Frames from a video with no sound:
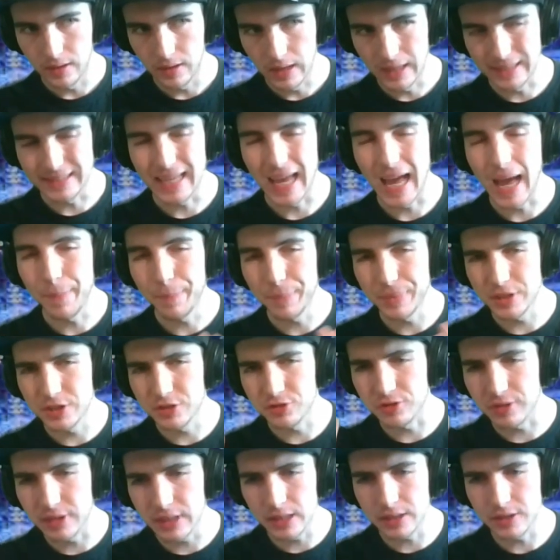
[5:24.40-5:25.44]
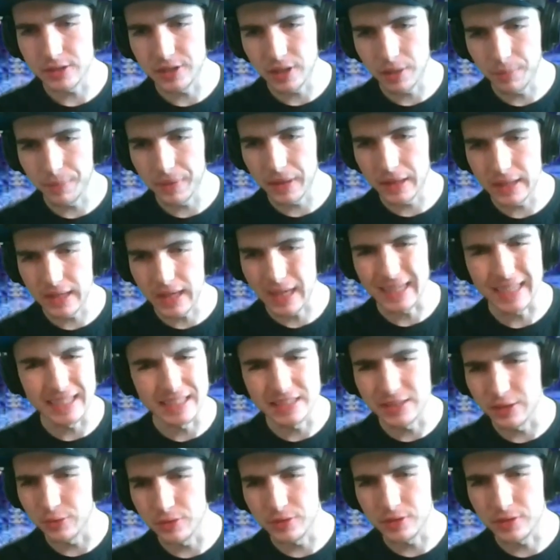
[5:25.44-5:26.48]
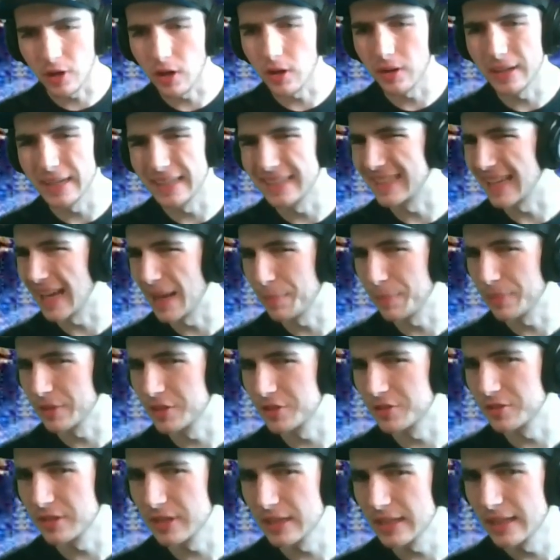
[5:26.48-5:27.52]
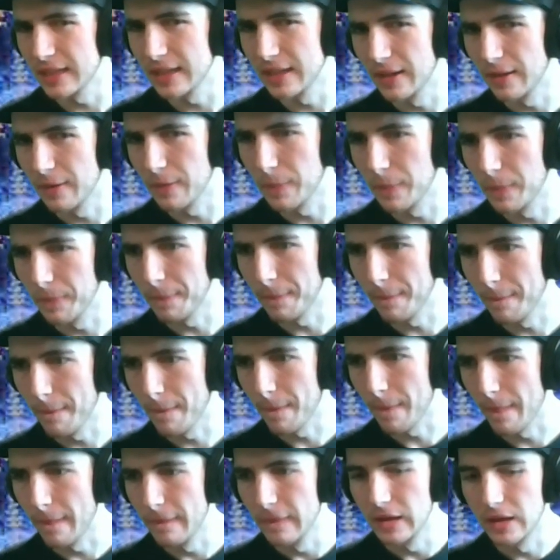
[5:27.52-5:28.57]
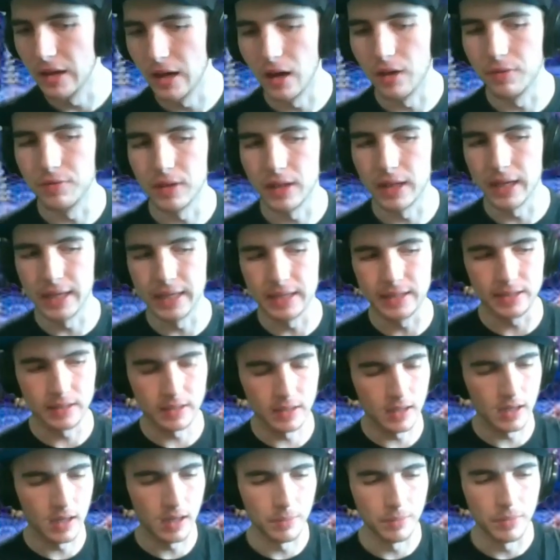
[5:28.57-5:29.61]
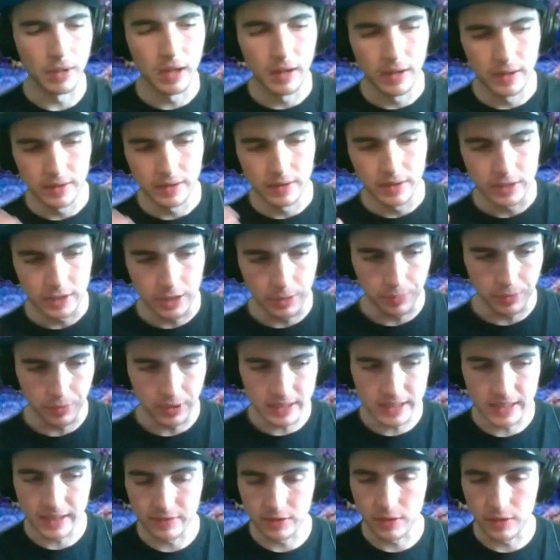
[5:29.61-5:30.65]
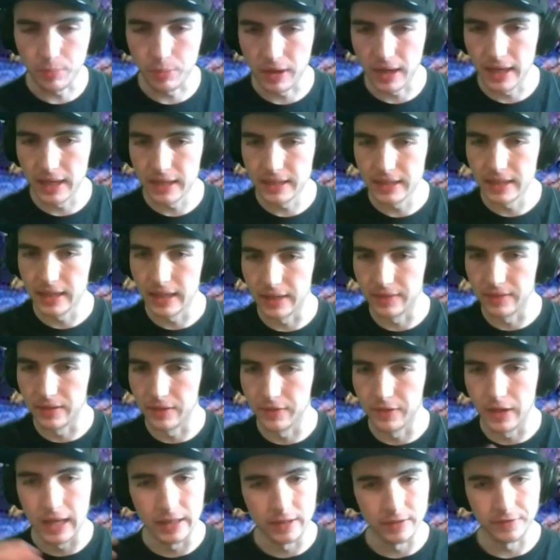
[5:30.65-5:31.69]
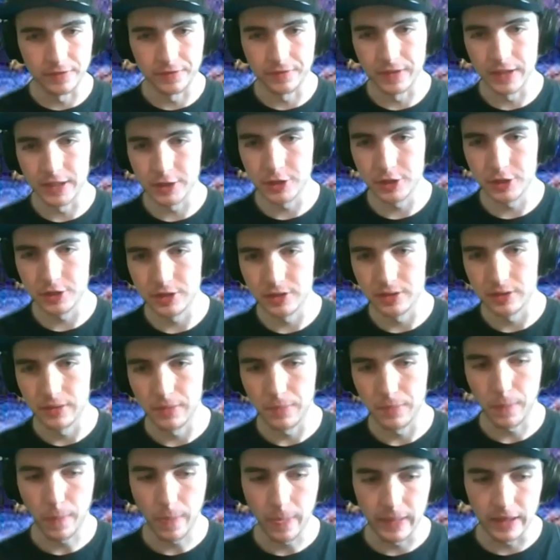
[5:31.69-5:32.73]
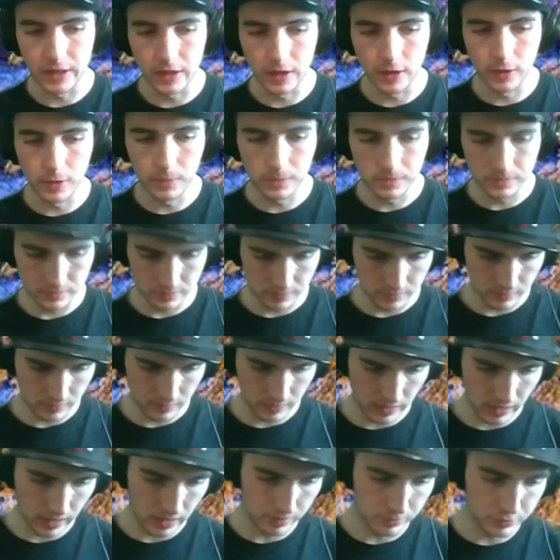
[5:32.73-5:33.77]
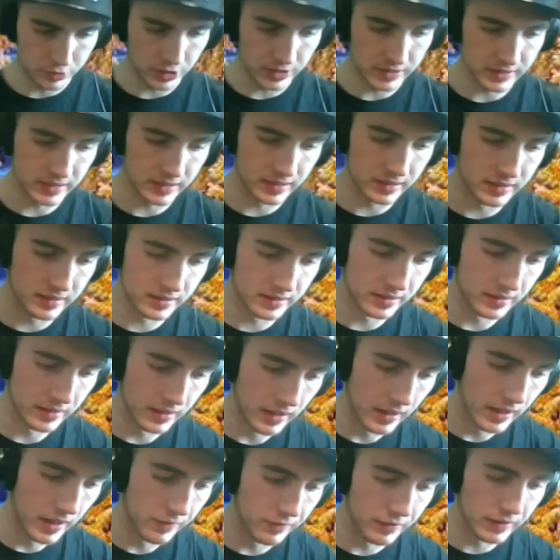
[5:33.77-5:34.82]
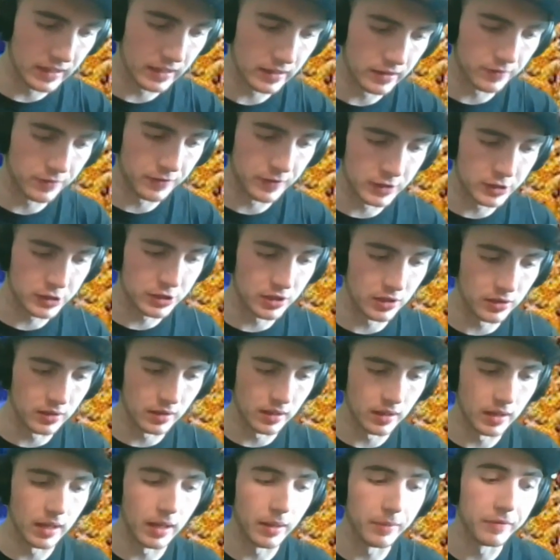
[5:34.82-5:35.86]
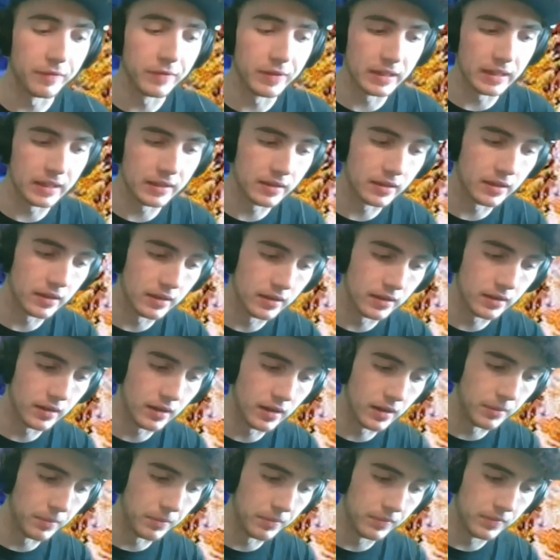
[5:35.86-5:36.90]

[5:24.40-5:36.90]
tapestry or something. I guess you would call it a tapestry of like the breaking of the bread and the fish, you know, Jesus feeding the fish to the feeding the